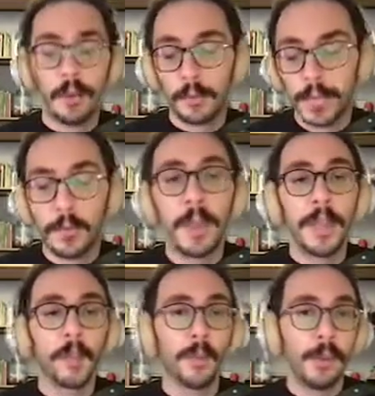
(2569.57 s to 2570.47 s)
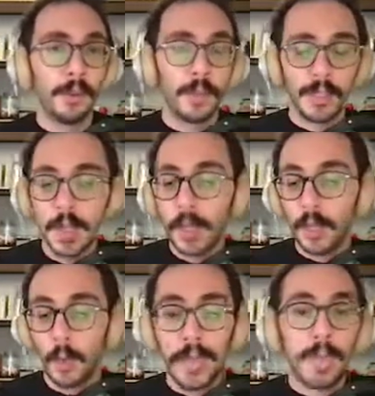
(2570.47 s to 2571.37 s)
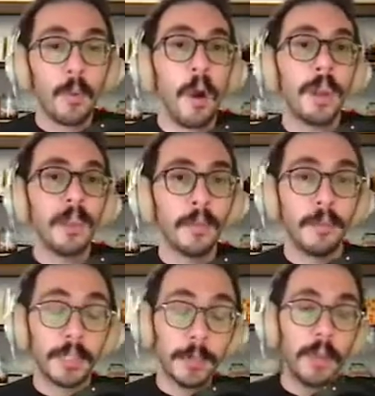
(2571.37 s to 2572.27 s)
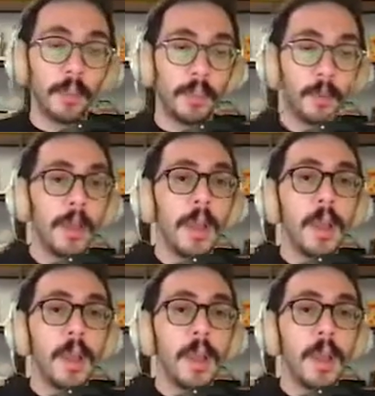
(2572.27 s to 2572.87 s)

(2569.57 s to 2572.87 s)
responding to the users the way they wanted to be responded to.